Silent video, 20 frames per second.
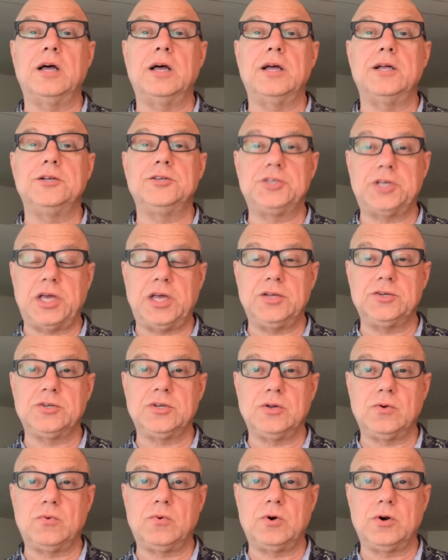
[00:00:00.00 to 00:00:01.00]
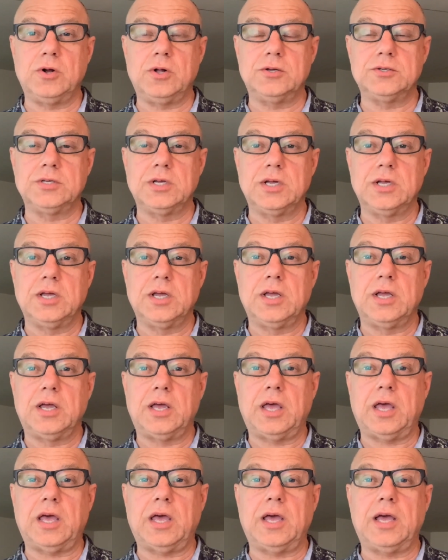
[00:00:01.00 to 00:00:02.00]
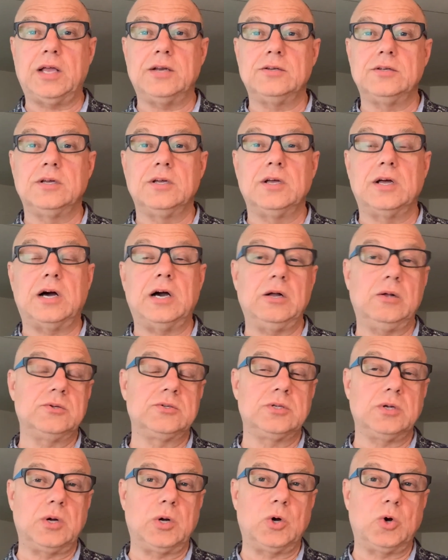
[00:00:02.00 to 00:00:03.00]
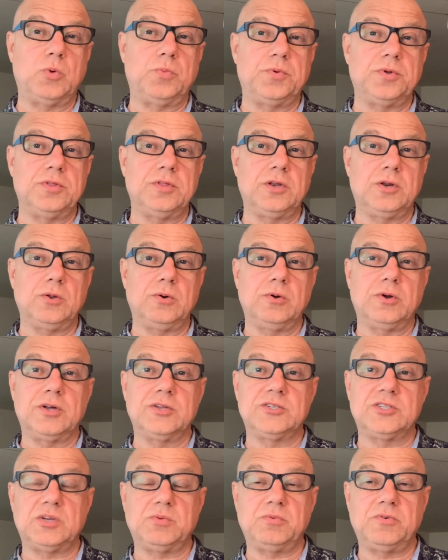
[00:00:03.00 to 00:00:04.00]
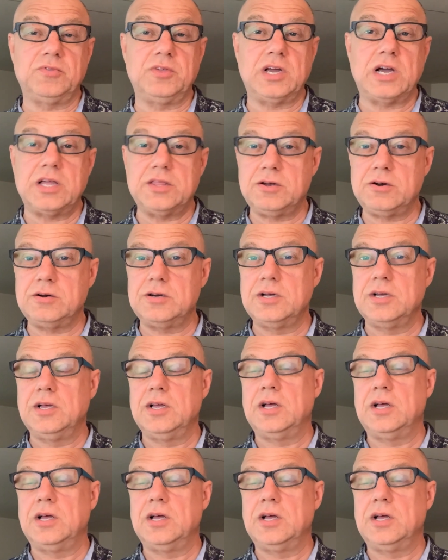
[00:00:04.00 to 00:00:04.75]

change in the world. And I also hope that you look at some of the other